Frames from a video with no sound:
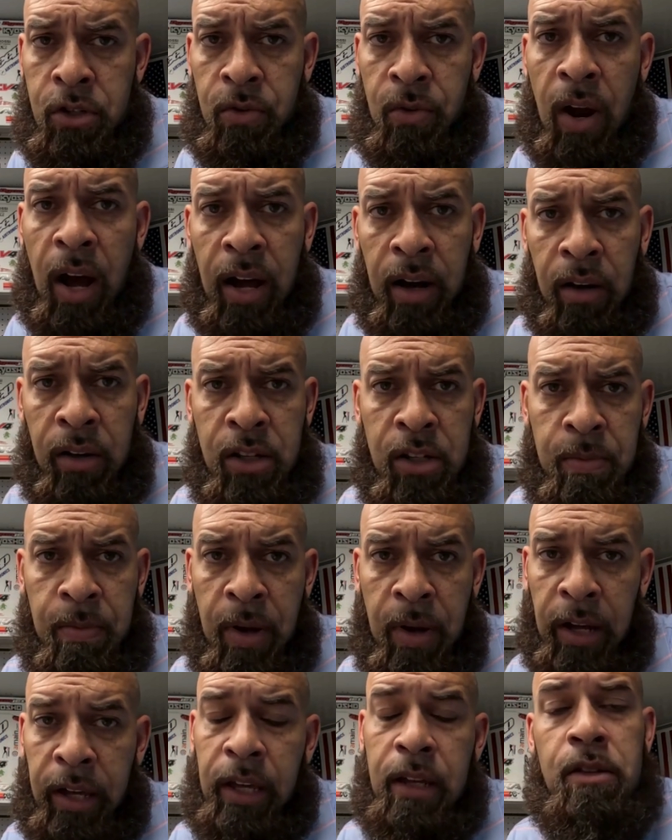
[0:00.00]
throttle in his
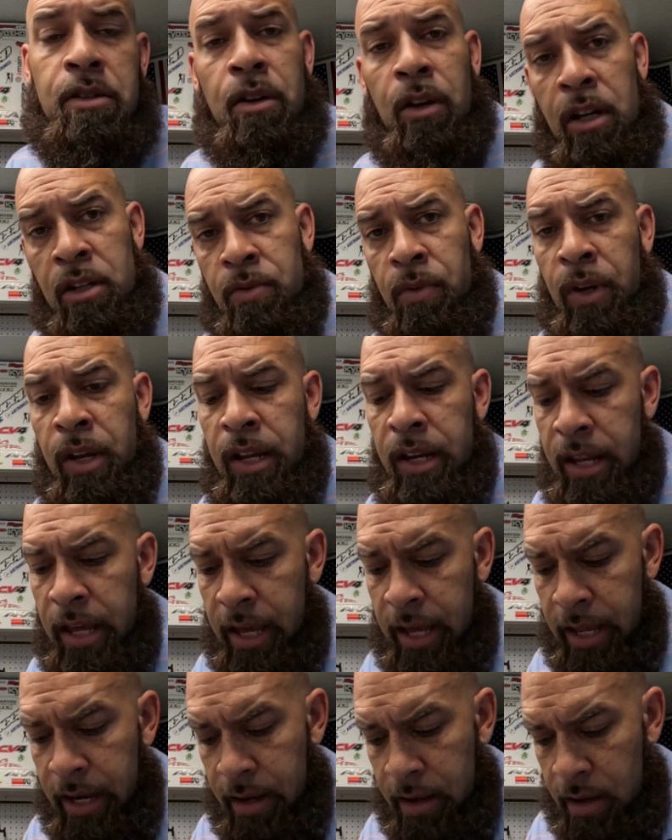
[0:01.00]
buggy, so that's what he
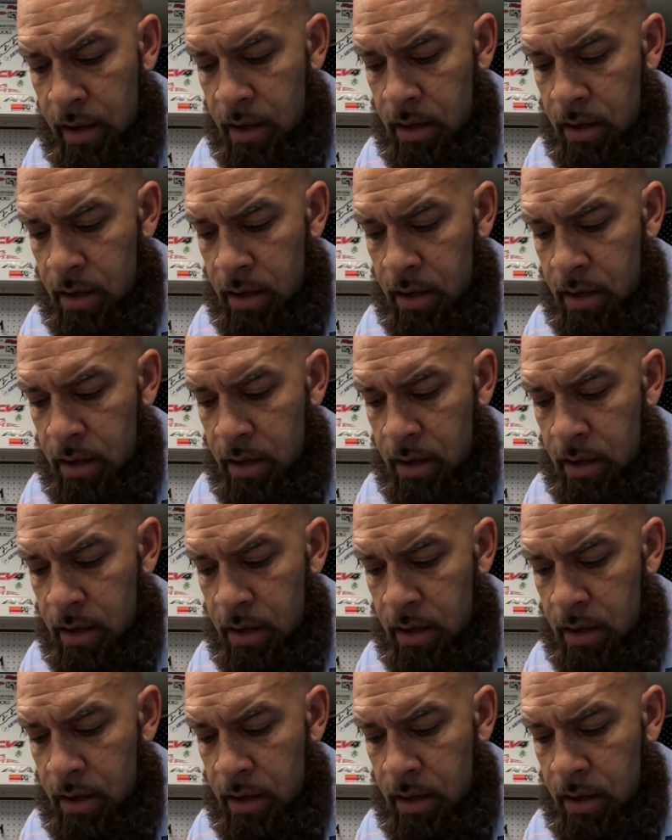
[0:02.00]
did.